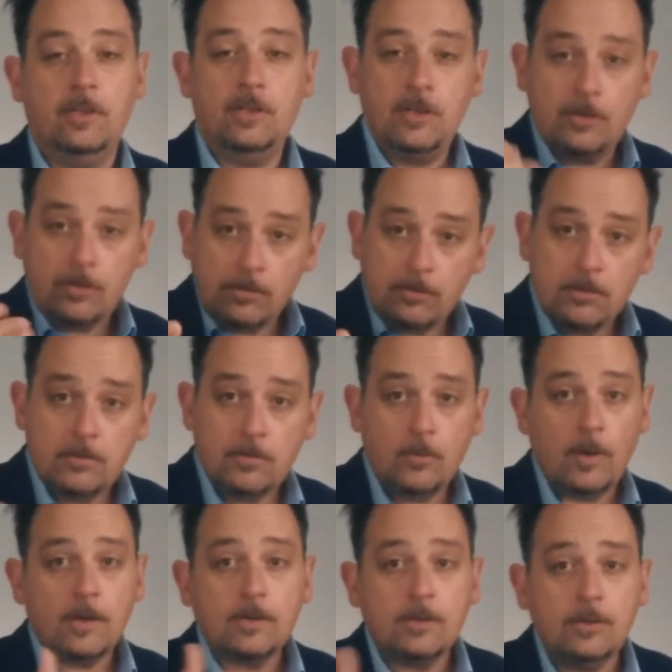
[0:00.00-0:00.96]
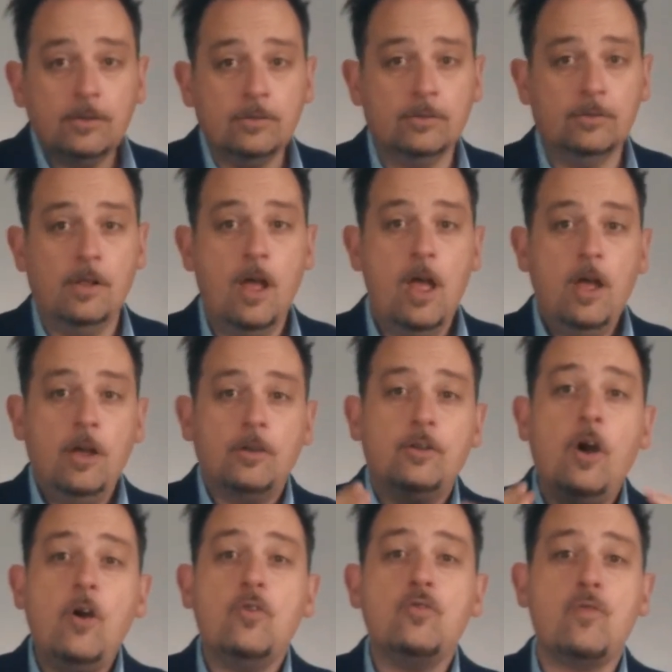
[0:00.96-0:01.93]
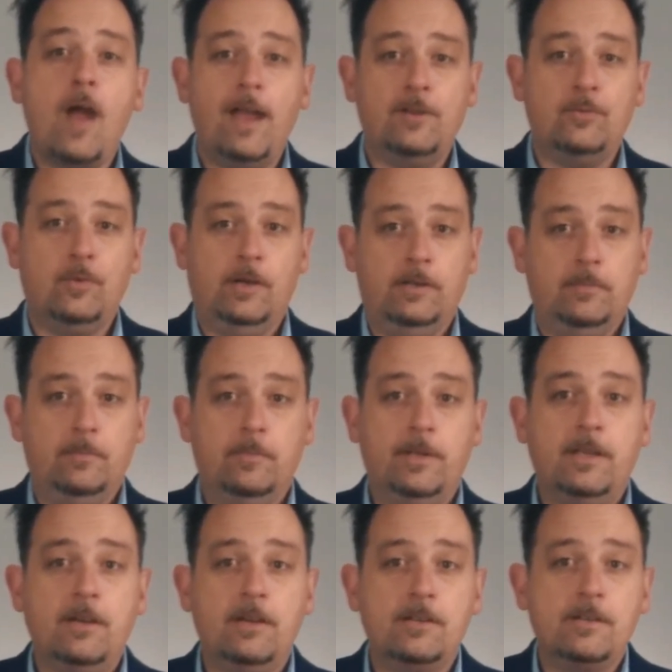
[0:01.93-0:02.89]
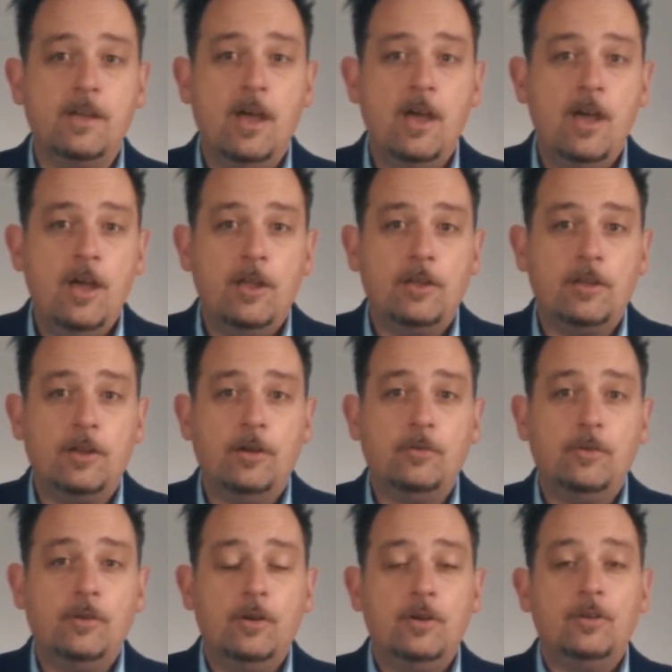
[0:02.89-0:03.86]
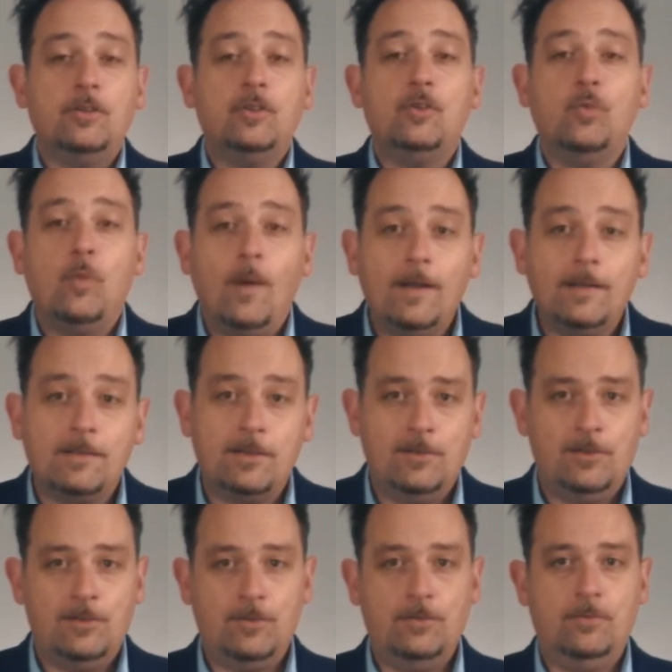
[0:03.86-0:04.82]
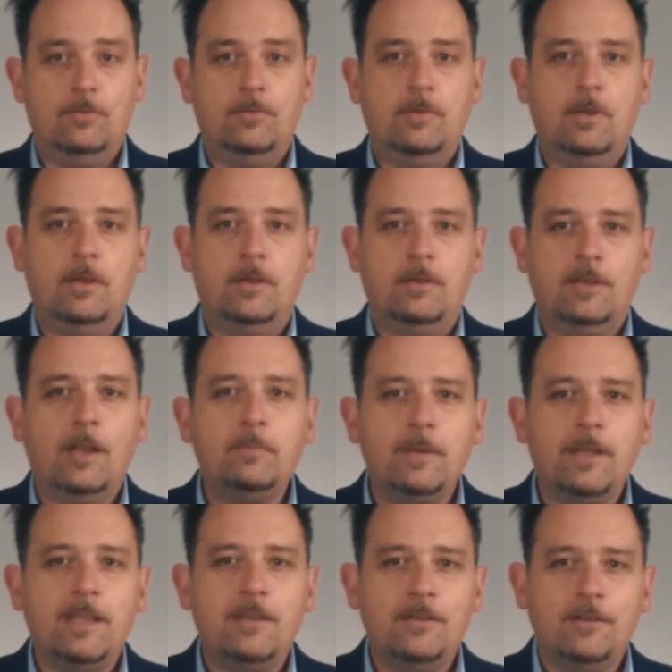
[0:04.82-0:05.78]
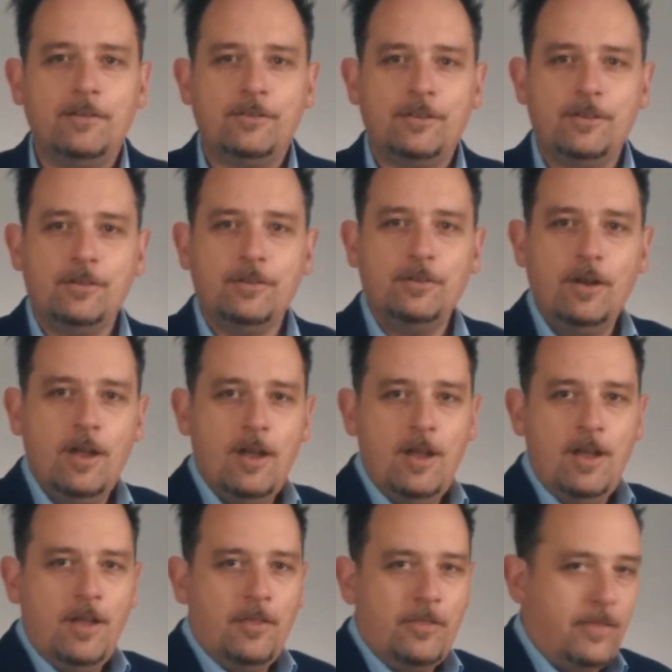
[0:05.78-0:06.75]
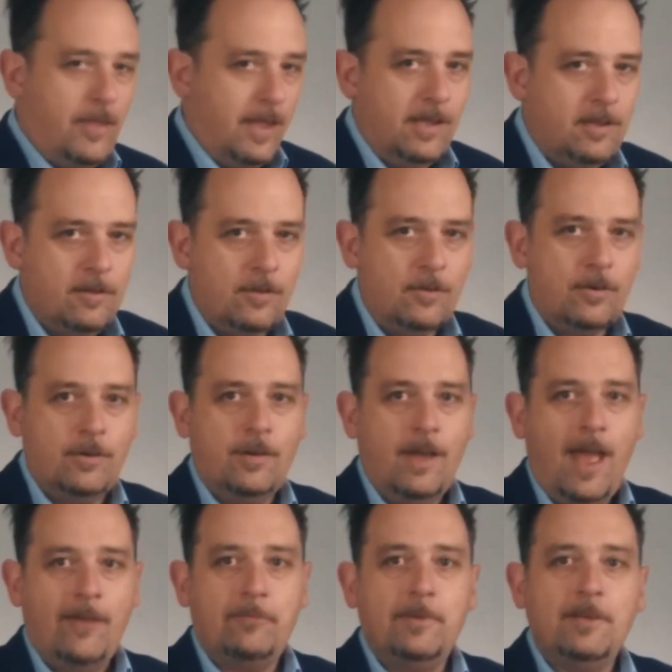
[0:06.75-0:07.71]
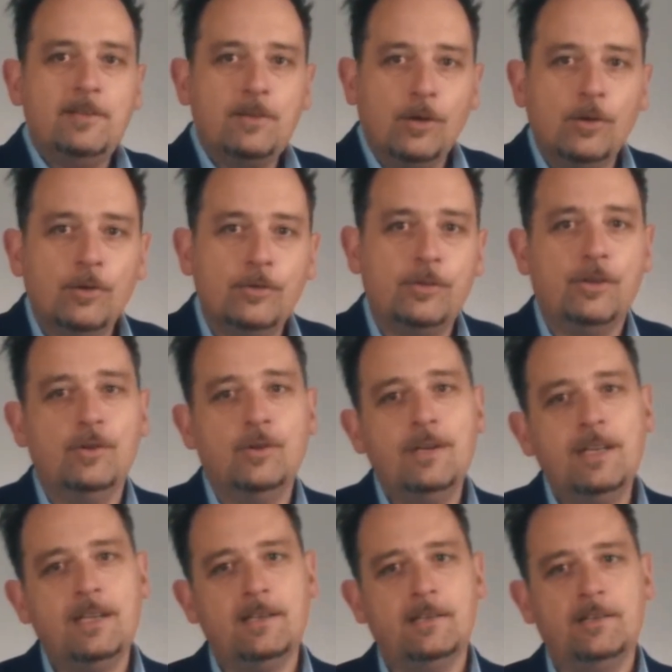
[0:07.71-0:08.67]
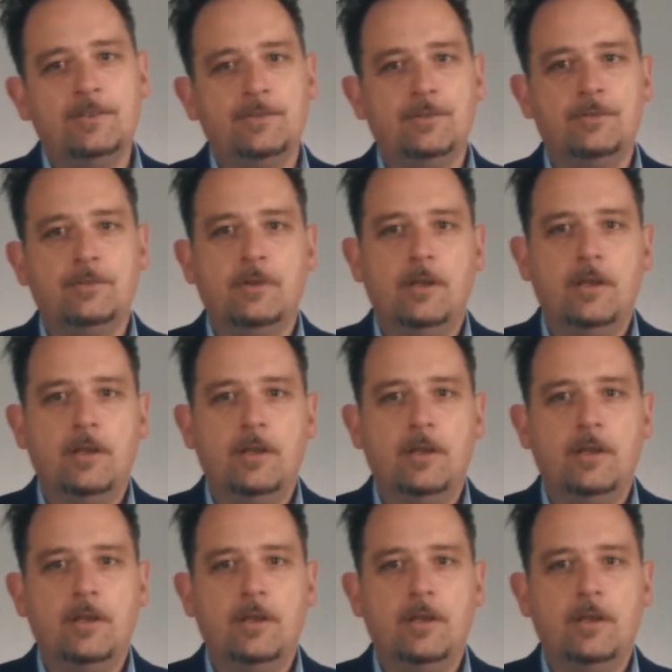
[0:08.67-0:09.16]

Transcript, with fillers: You do? Well, cool. Go write one because, you know, you want to. Not because you think or you have been told you need to.